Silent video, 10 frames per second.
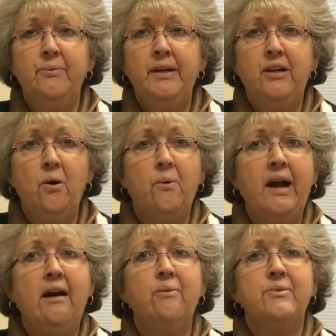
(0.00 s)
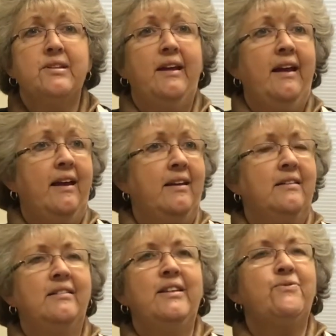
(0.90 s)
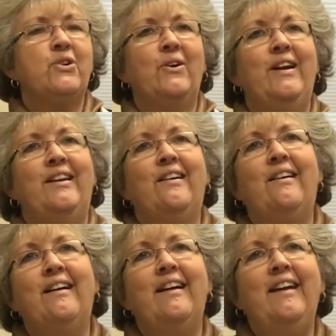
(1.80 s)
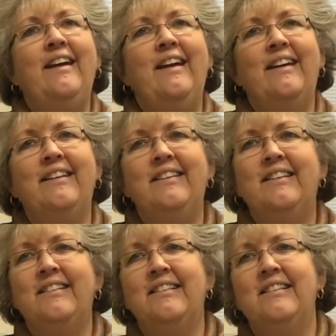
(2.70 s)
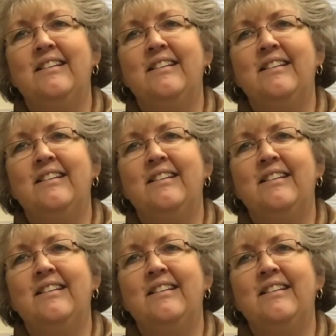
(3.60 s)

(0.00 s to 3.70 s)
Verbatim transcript: we go out and lift our head high and uh,